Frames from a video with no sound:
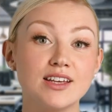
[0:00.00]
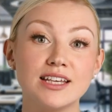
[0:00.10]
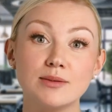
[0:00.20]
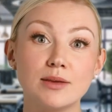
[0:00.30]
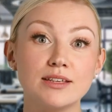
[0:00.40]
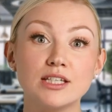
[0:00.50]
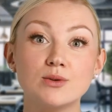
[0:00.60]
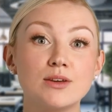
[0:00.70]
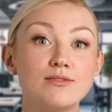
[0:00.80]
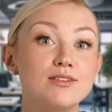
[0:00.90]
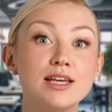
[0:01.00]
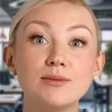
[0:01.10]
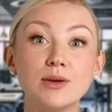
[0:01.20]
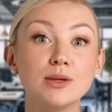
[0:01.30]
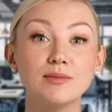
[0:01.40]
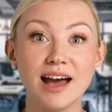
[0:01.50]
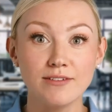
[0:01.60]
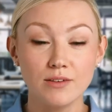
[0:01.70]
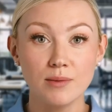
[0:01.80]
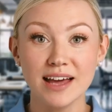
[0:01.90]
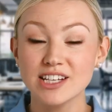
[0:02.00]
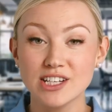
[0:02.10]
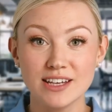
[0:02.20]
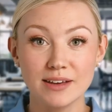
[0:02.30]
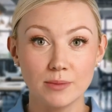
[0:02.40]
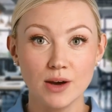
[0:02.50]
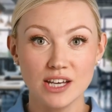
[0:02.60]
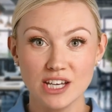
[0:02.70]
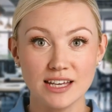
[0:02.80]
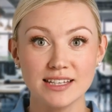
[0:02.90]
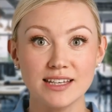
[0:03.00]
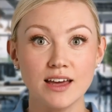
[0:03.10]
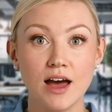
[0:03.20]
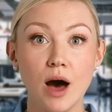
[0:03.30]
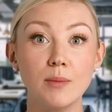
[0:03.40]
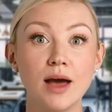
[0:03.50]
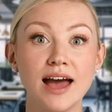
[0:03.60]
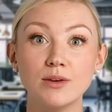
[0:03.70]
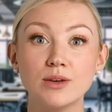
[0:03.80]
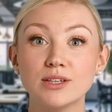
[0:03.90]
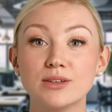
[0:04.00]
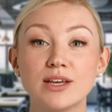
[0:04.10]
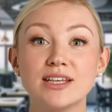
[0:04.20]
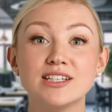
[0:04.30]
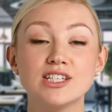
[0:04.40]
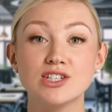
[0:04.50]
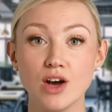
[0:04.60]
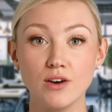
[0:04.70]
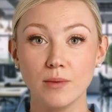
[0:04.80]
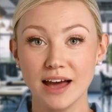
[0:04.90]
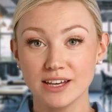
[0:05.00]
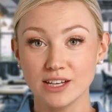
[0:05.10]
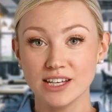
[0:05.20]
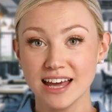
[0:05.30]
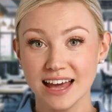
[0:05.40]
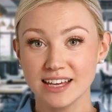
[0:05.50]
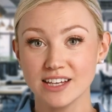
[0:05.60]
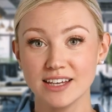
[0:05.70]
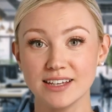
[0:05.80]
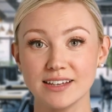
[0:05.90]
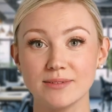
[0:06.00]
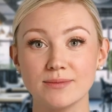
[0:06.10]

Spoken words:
experience with real-world platform engineering projects, applying what you learn to solve practical challenges.